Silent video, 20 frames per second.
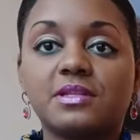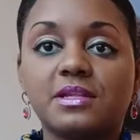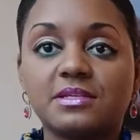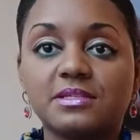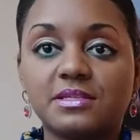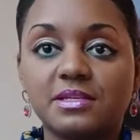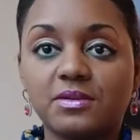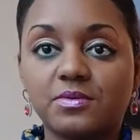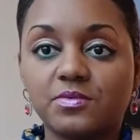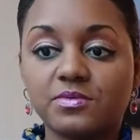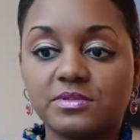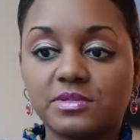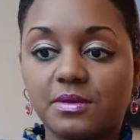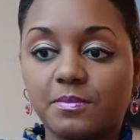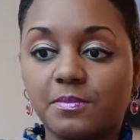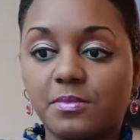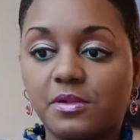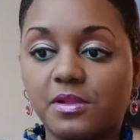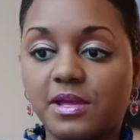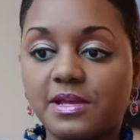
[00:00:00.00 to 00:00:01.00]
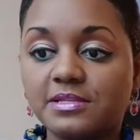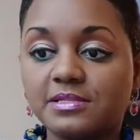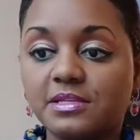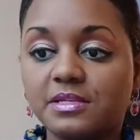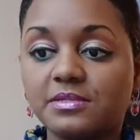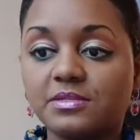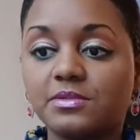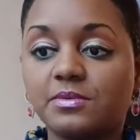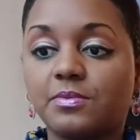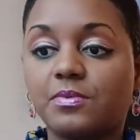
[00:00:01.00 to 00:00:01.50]
They said it was a
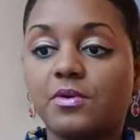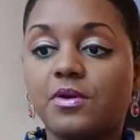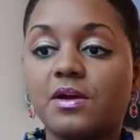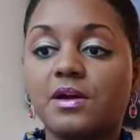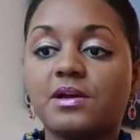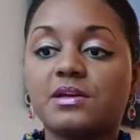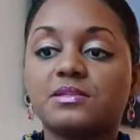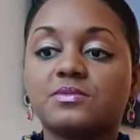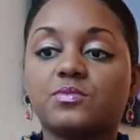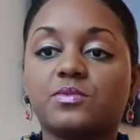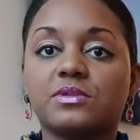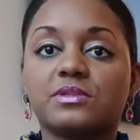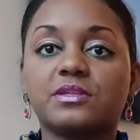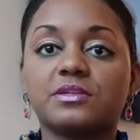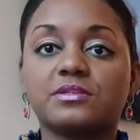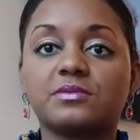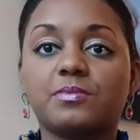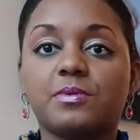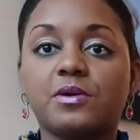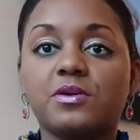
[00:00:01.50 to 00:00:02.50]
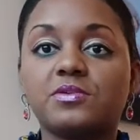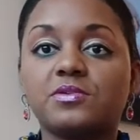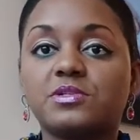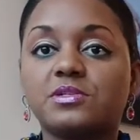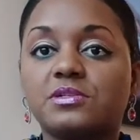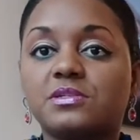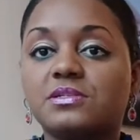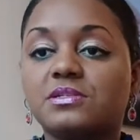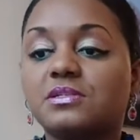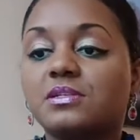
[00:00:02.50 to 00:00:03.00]
pleasant surprise with this
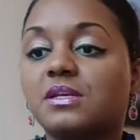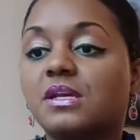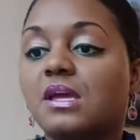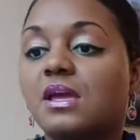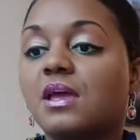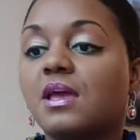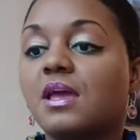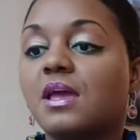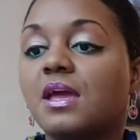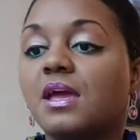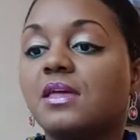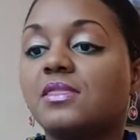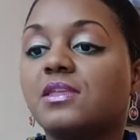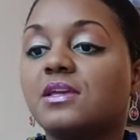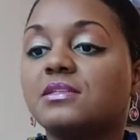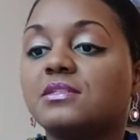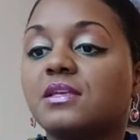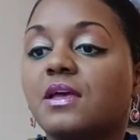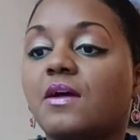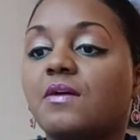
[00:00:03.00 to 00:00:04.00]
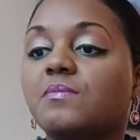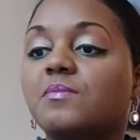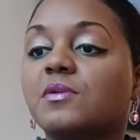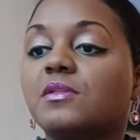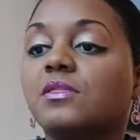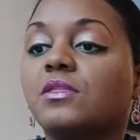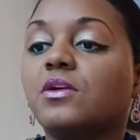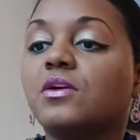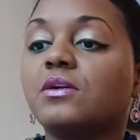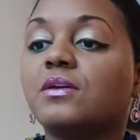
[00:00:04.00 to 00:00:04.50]
purchase. And they said, I've
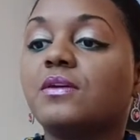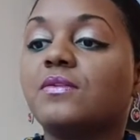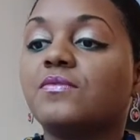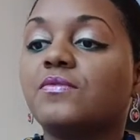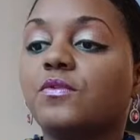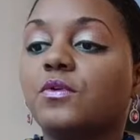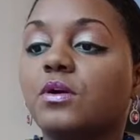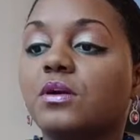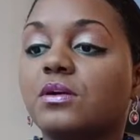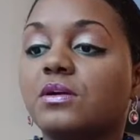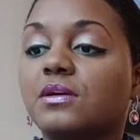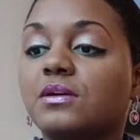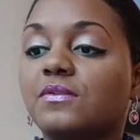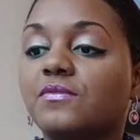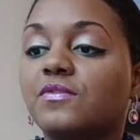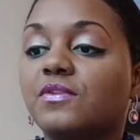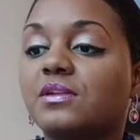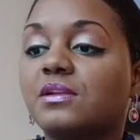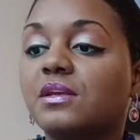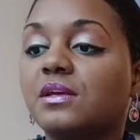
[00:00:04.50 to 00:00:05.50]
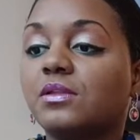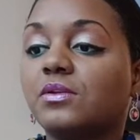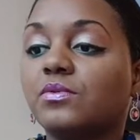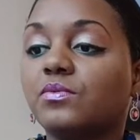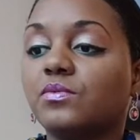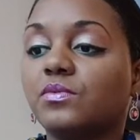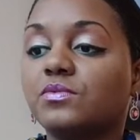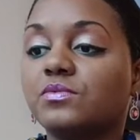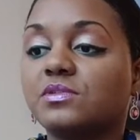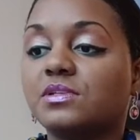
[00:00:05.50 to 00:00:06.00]
been looking for a good vanilla
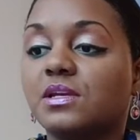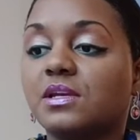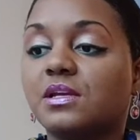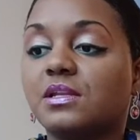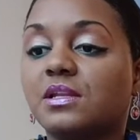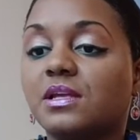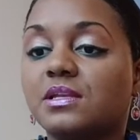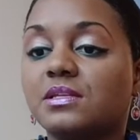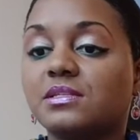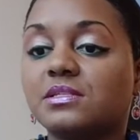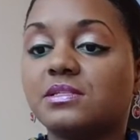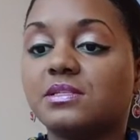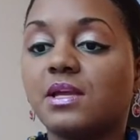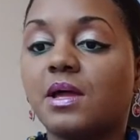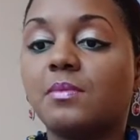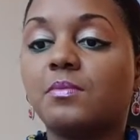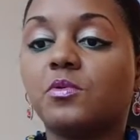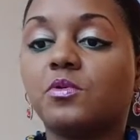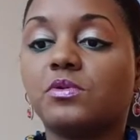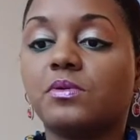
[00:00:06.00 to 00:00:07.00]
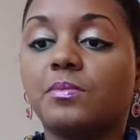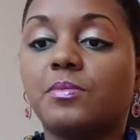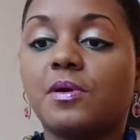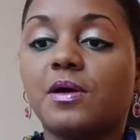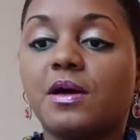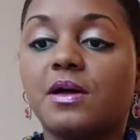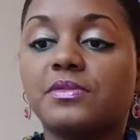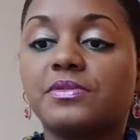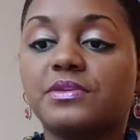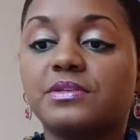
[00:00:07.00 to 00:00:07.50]
routine and stumbled
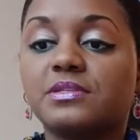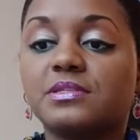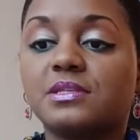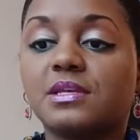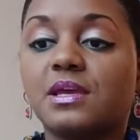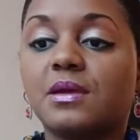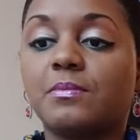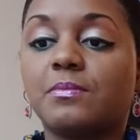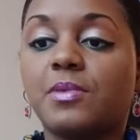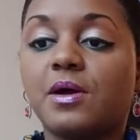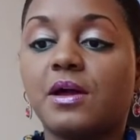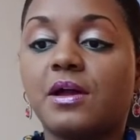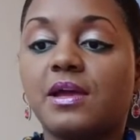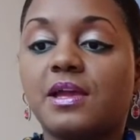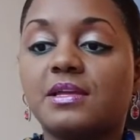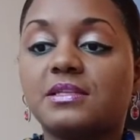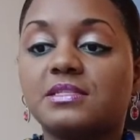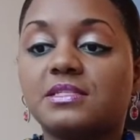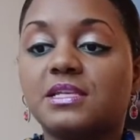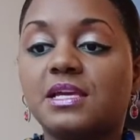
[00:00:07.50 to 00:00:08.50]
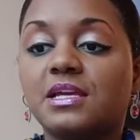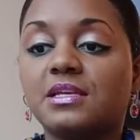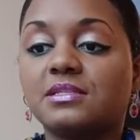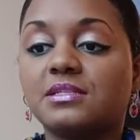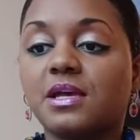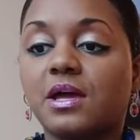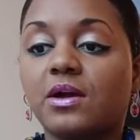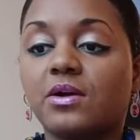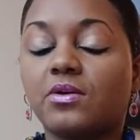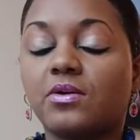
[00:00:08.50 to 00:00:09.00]
upon this set by a
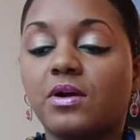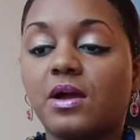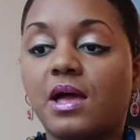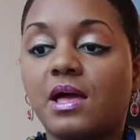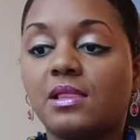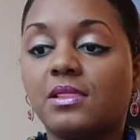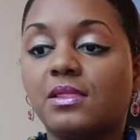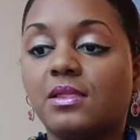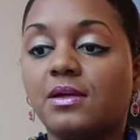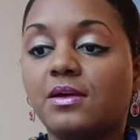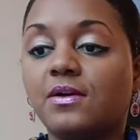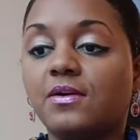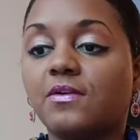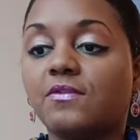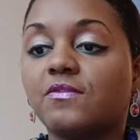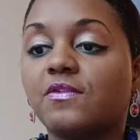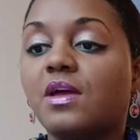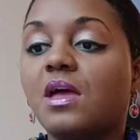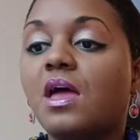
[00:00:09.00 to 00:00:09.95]
TikToker I love.